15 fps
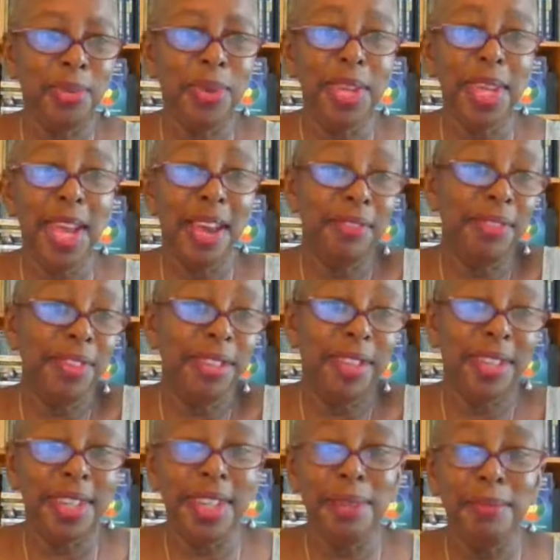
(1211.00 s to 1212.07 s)
we have to
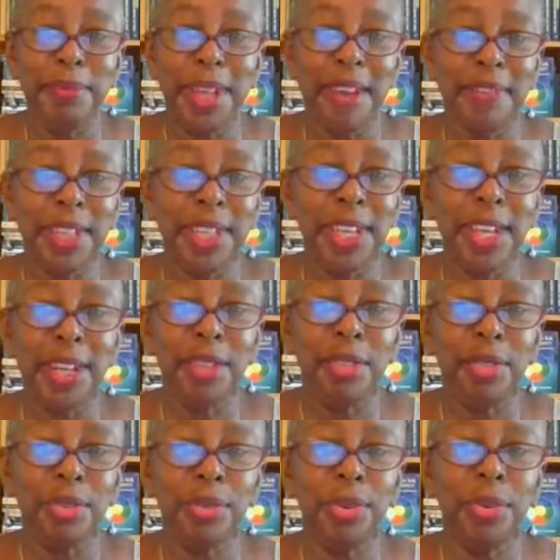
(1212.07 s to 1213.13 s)
keep navigating
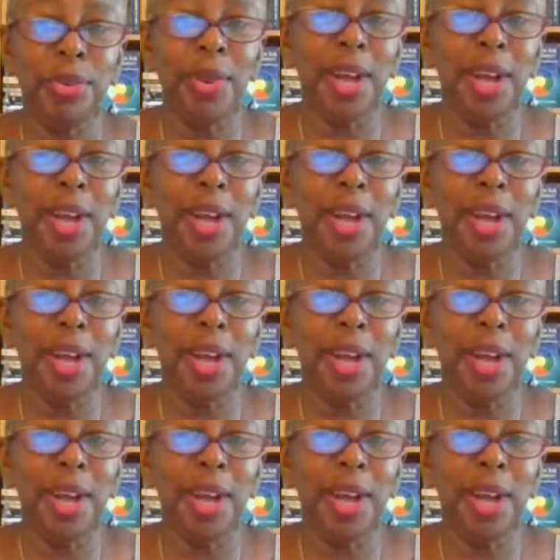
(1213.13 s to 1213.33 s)
through.